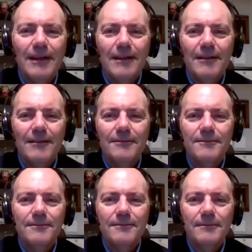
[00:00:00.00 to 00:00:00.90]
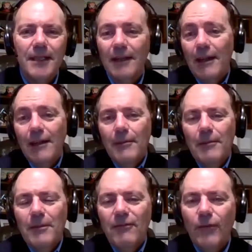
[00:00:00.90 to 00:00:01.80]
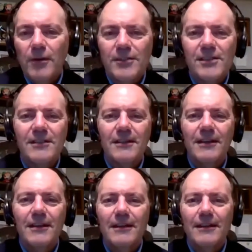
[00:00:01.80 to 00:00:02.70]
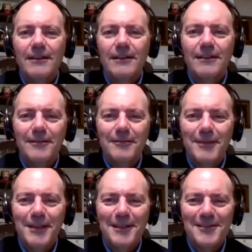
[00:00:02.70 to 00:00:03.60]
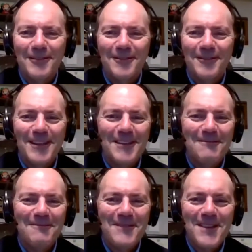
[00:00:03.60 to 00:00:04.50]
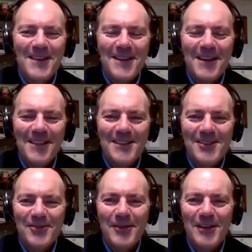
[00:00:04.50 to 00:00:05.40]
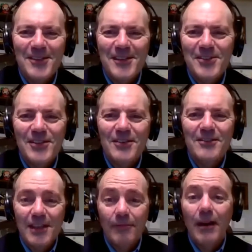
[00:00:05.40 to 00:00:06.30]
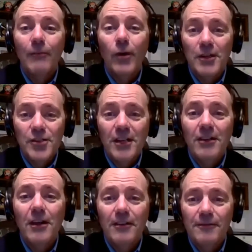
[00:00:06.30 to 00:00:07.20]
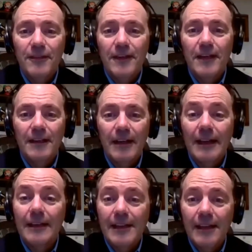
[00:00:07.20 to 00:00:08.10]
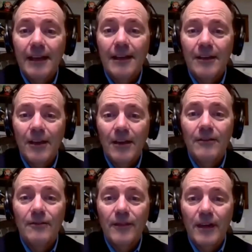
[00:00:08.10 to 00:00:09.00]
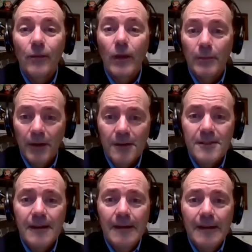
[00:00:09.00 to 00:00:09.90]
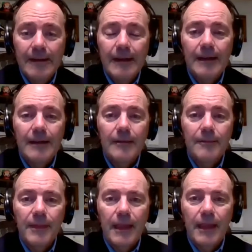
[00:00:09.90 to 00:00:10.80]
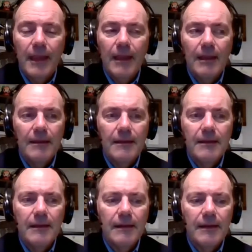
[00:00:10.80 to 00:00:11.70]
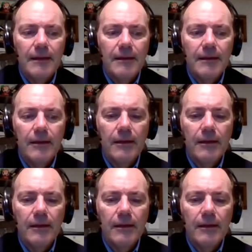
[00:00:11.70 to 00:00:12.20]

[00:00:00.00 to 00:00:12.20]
um, and it may be forced uh, because of uh, the situation this year. Is I'm I'm watching a lot of uh, and attending a lot of uh, webinars mm-hmm. um, and uh,